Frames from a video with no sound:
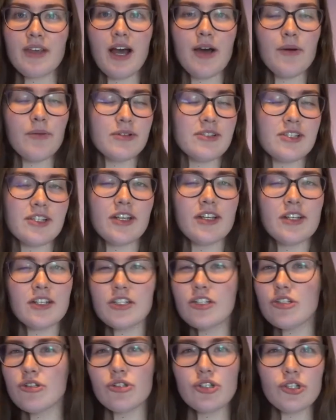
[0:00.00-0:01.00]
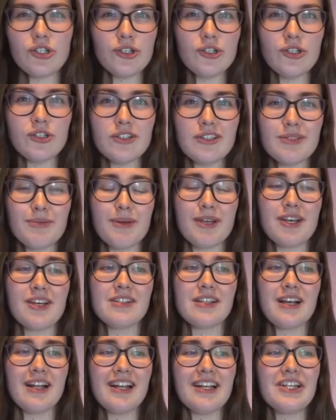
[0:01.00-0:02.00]
I wasn't going to do shoes
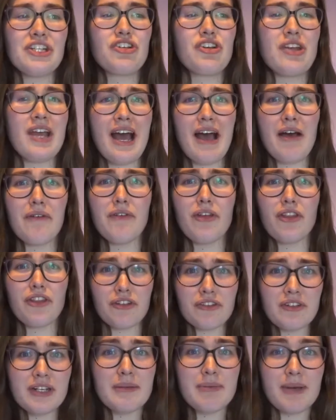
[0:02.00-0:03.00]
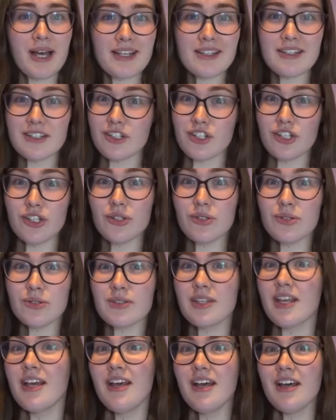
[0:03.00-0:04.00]
because I literally have three pairs of
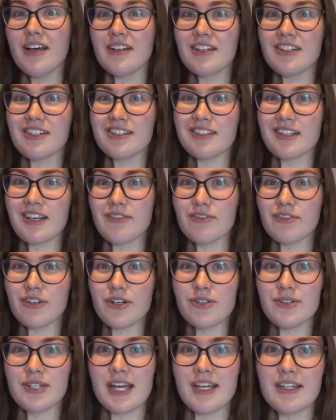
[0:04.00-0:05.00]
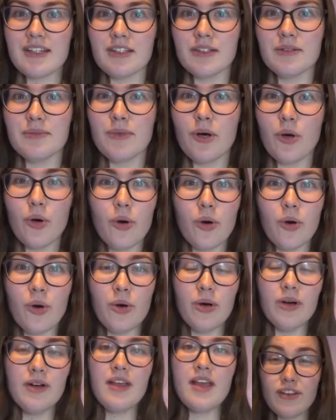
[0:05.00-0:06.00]
shoes and I just like rotate them.
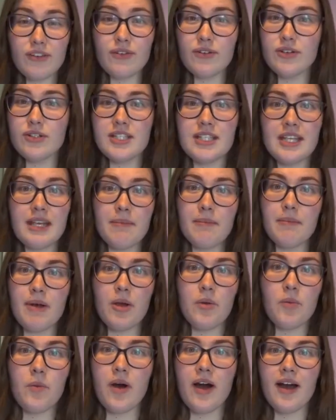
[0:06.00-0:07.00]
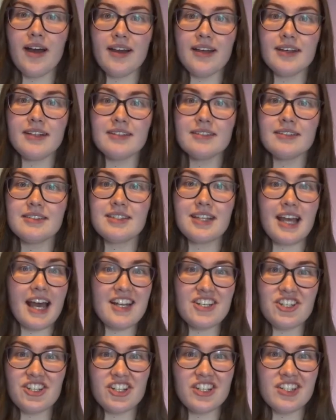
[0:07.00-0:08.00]
Or you've all seen my white
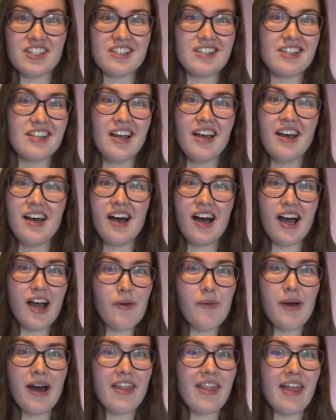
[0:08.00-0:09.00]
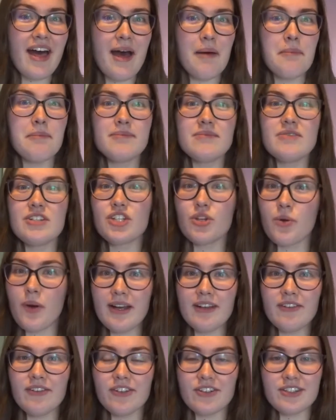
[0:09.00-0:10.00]
Skechers. I wear them
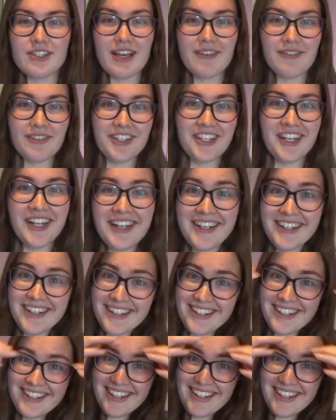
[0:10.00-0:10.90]
24/7.